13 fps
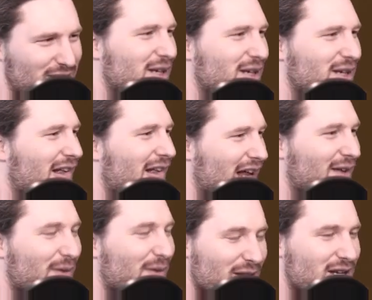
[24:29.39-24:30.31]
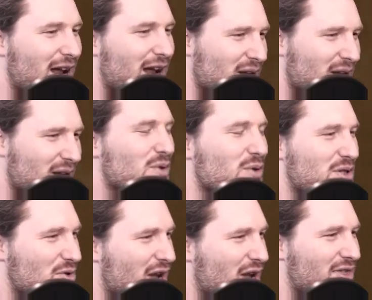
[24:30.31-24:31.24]
But for the time being, we
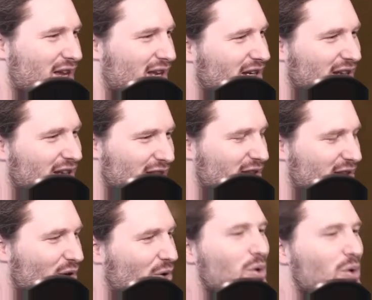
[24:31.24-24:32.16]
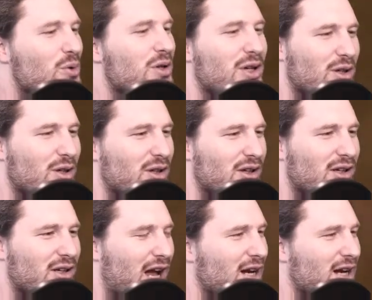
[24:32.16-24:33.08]
still got the old
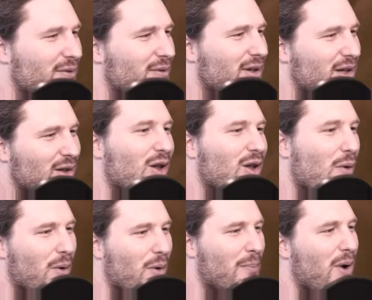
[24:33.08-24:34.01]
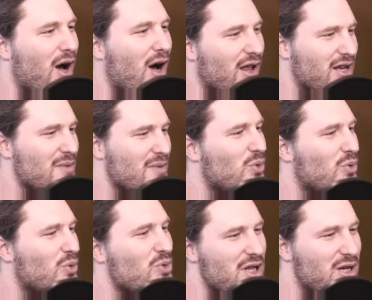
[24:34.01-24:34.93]
kind of lower poly but
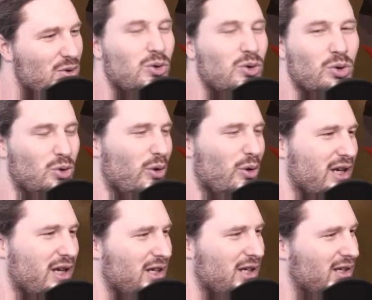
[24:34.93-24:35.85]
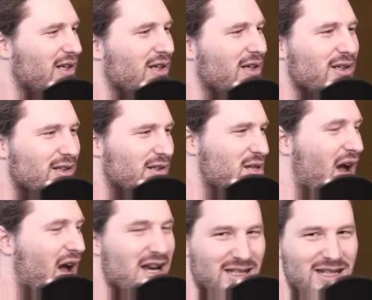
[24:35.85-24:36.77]
really cool looking
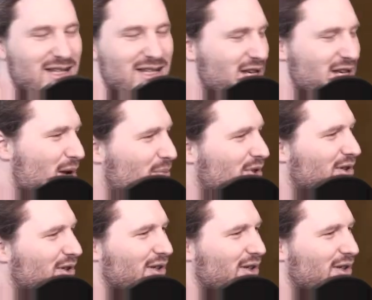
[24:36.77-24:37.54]
90 ships,